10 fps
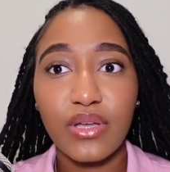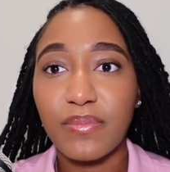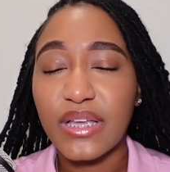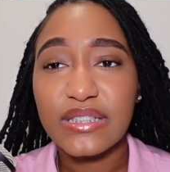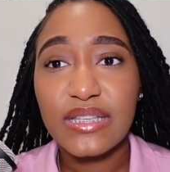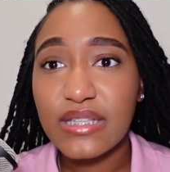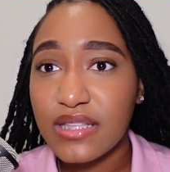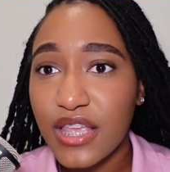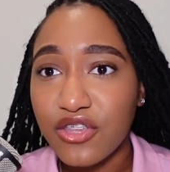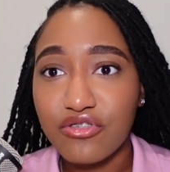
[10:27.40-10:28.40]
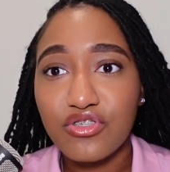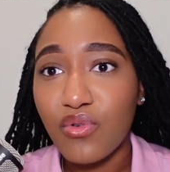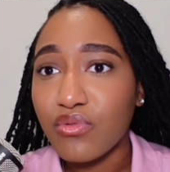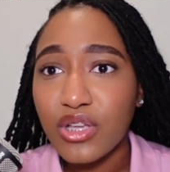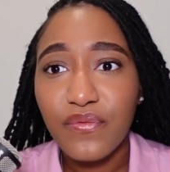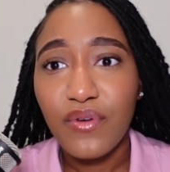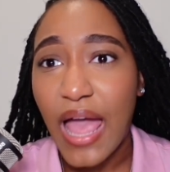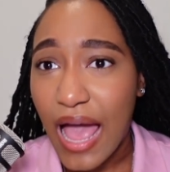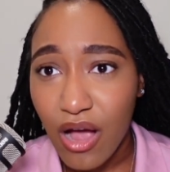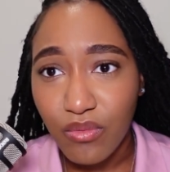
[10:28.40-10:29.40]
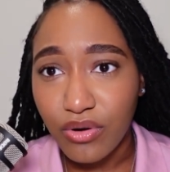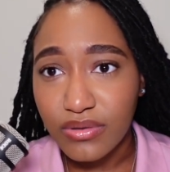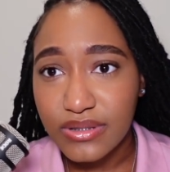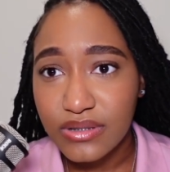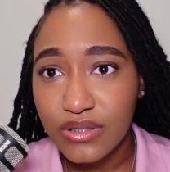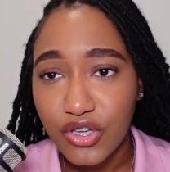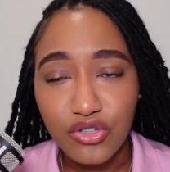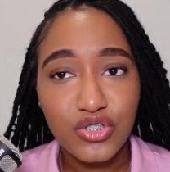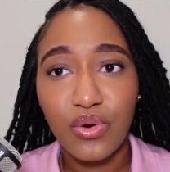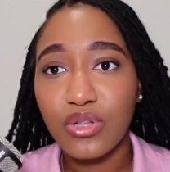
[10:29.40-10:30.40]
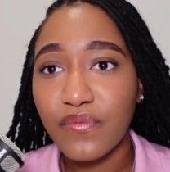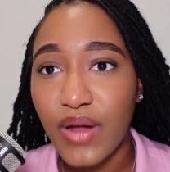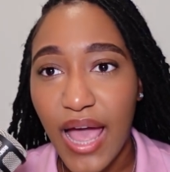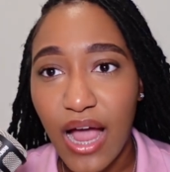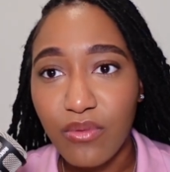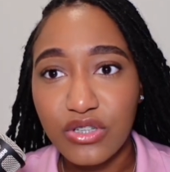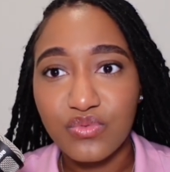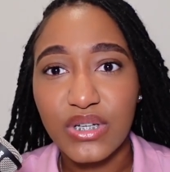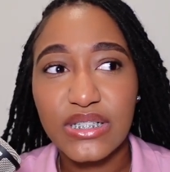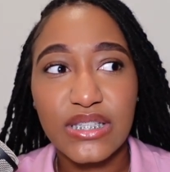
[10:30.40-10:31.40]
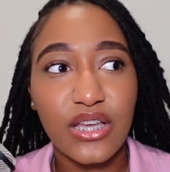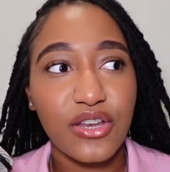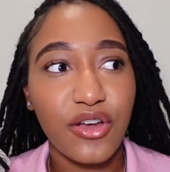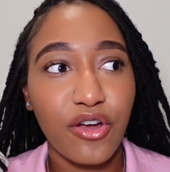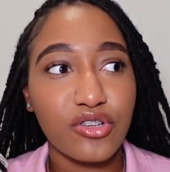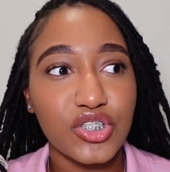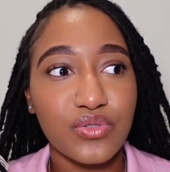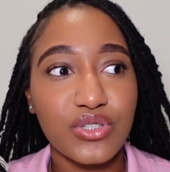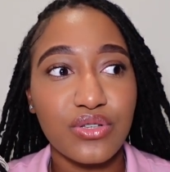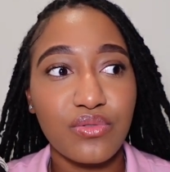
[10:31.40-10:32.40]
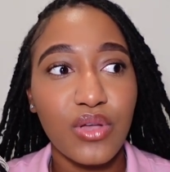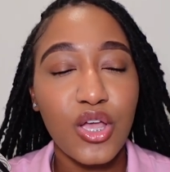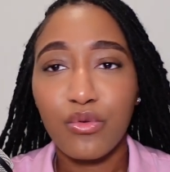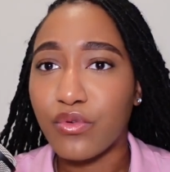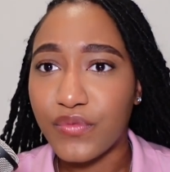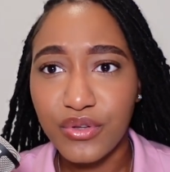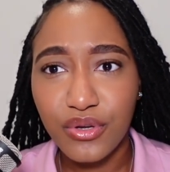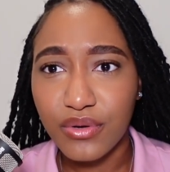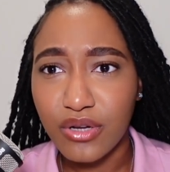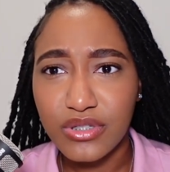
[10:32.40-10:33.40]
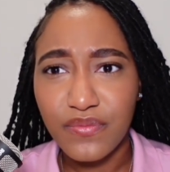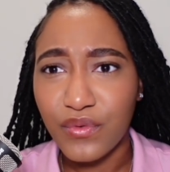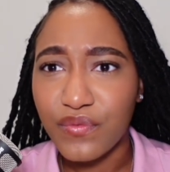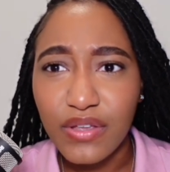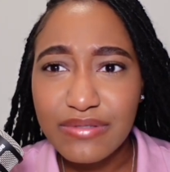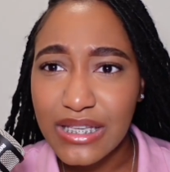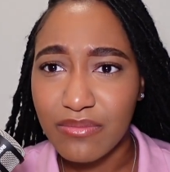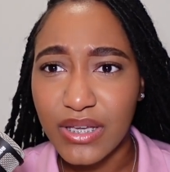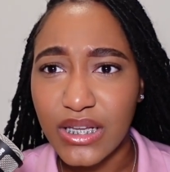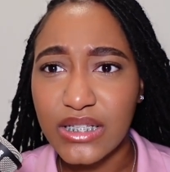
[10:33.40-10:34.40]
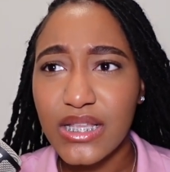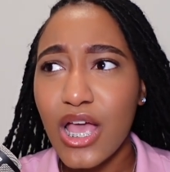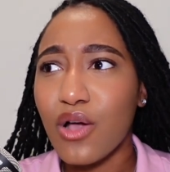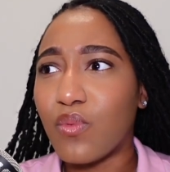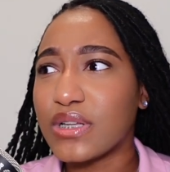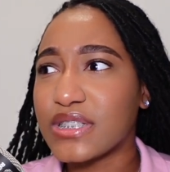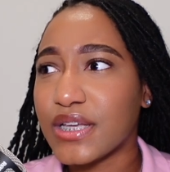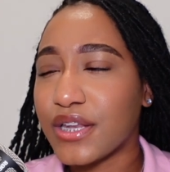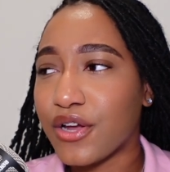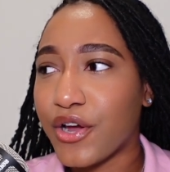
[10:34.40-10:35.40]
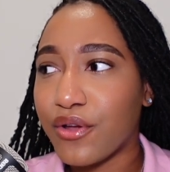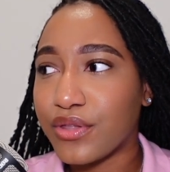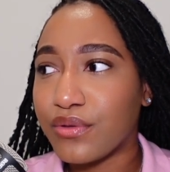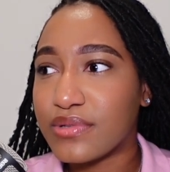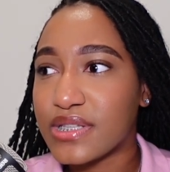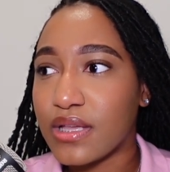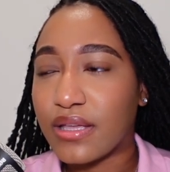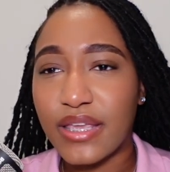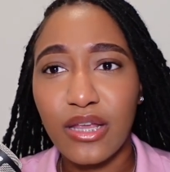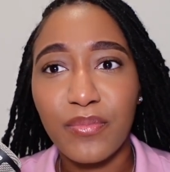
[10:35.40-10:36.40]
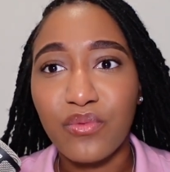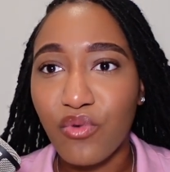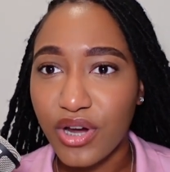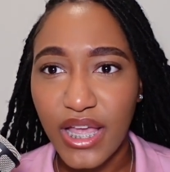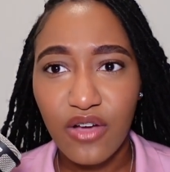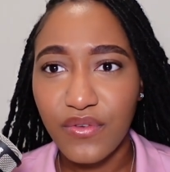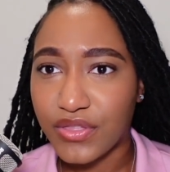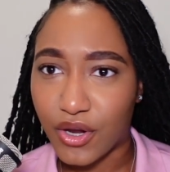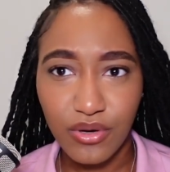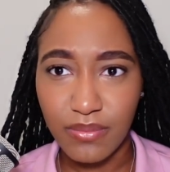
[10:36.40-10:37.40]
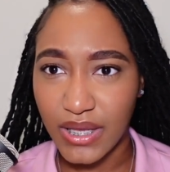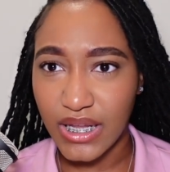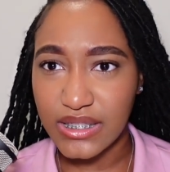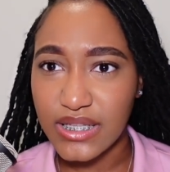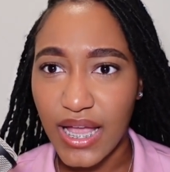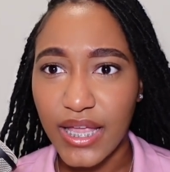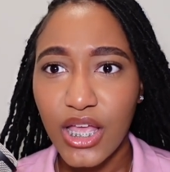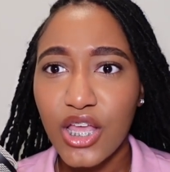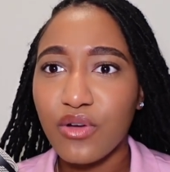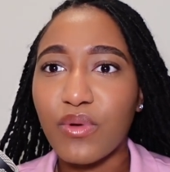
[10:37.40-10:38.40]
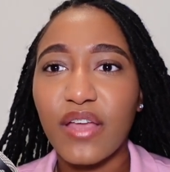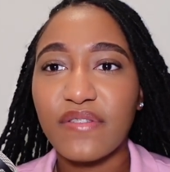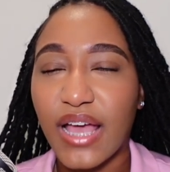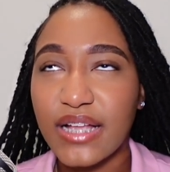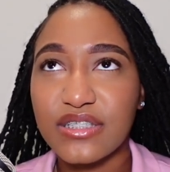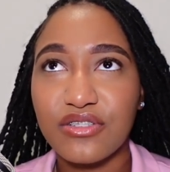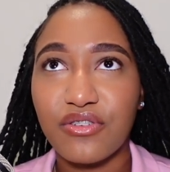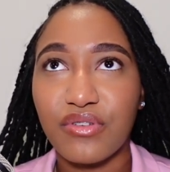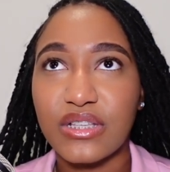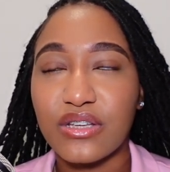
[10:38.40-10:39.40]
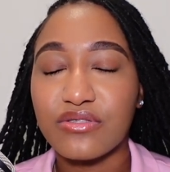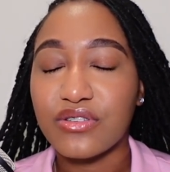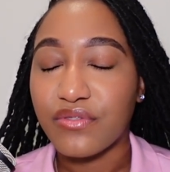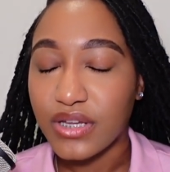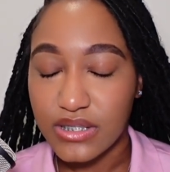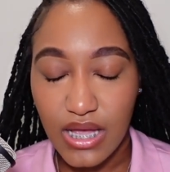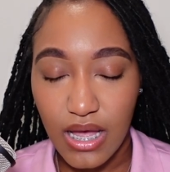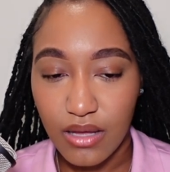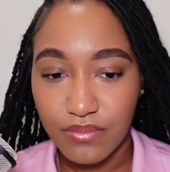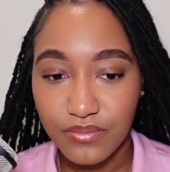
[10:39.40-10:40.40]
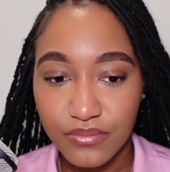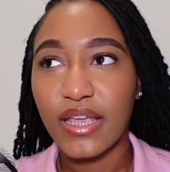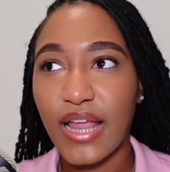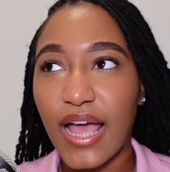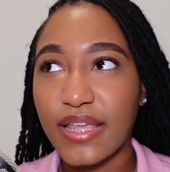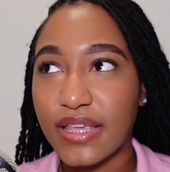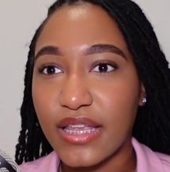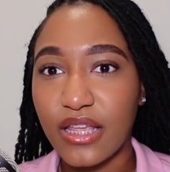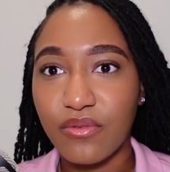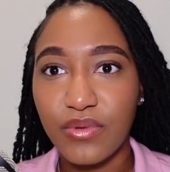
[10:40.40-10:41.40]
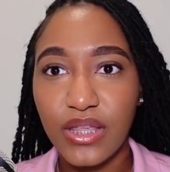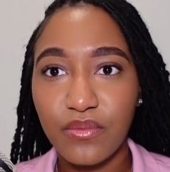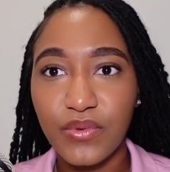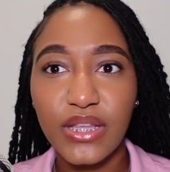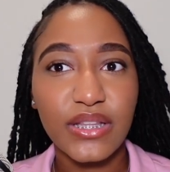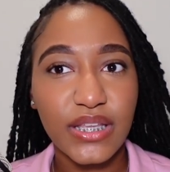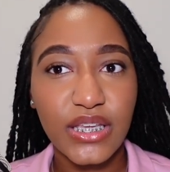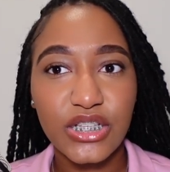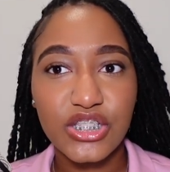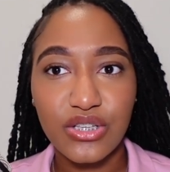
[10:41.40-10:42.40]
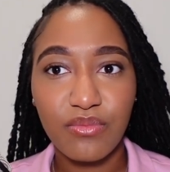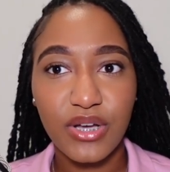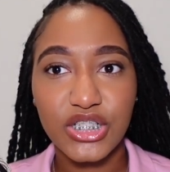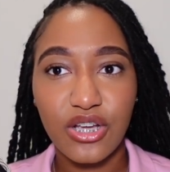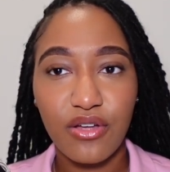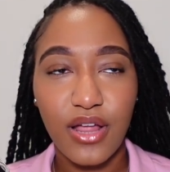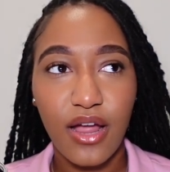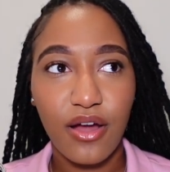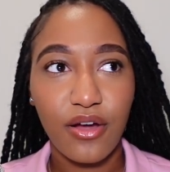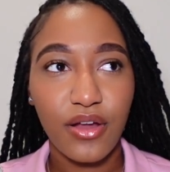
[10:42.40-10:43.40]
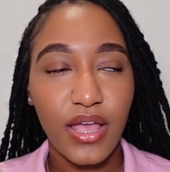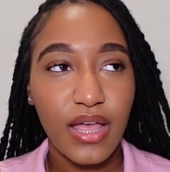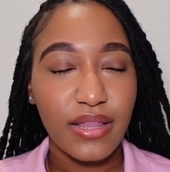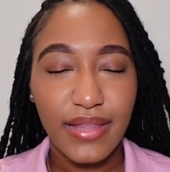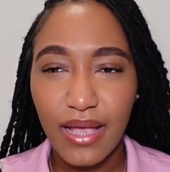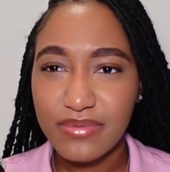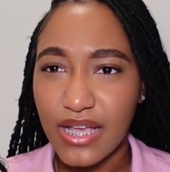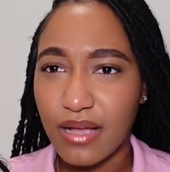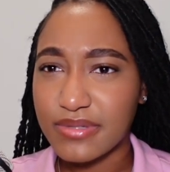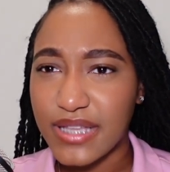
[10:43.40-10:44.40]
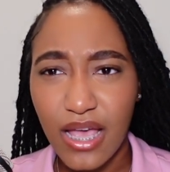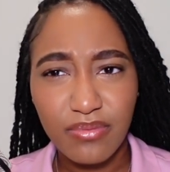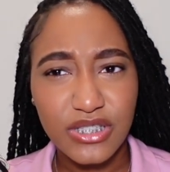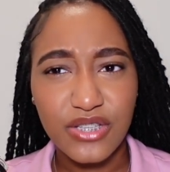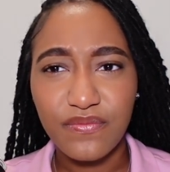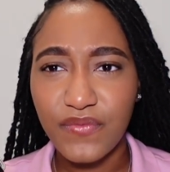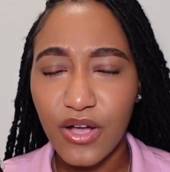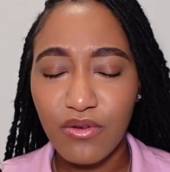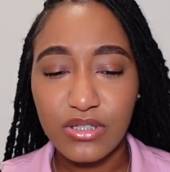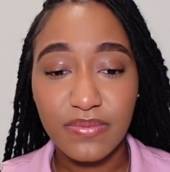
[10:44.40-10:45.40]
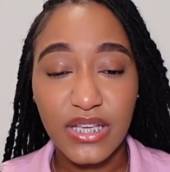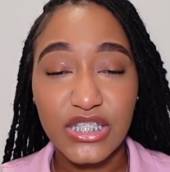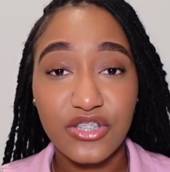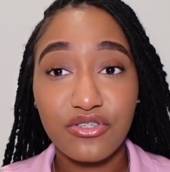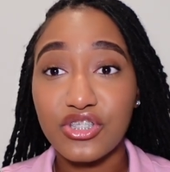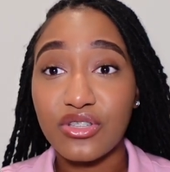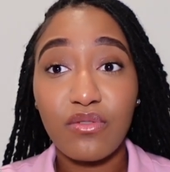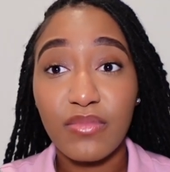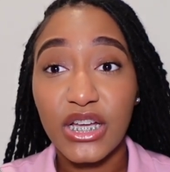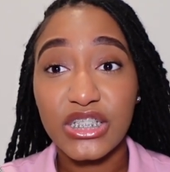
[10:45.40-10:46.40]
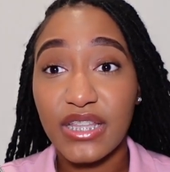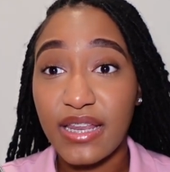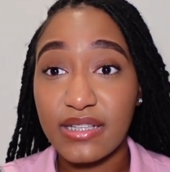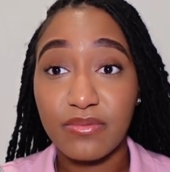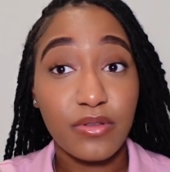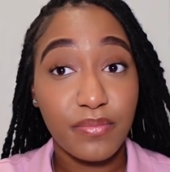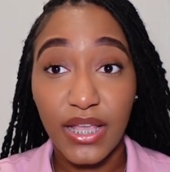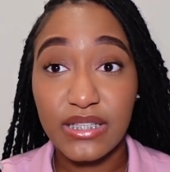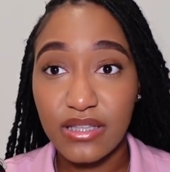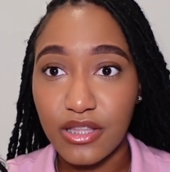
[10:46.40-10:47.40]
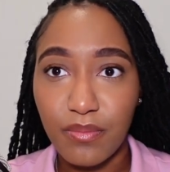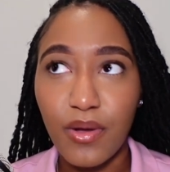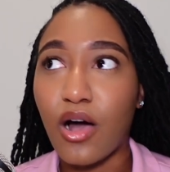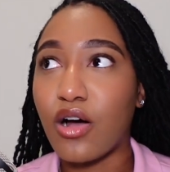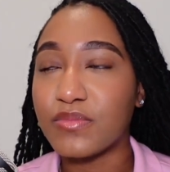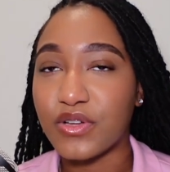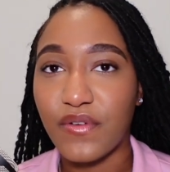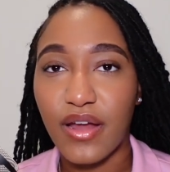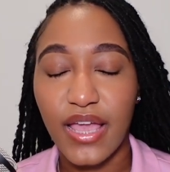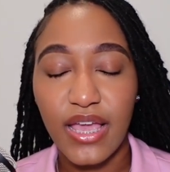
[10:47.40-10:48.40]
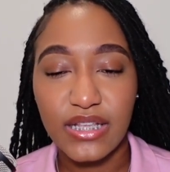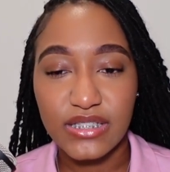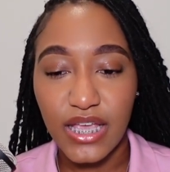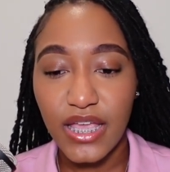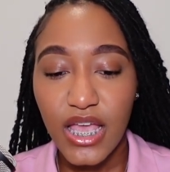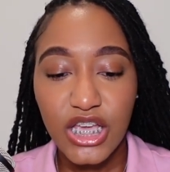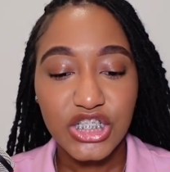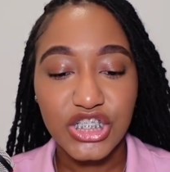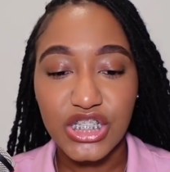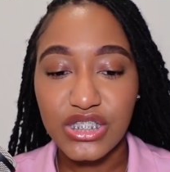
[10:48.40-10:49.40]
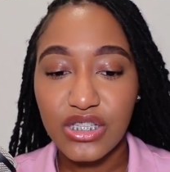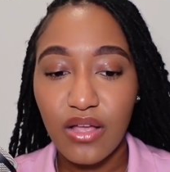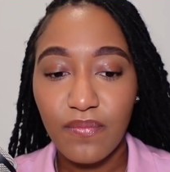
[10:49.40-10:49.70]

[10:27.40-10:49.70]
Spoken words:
Because that's the thing, you're scrolling for hours. What is it gonna hurt you to review your notes for 15 minutes? What is it gonna hurt you to get up and work out for 30 minutes? Like, we have got to decrease our screen time. And I get it, we lean so much on our laptops, tablets, and phones because there's so much that has been placed in the palms of our hands. Like, just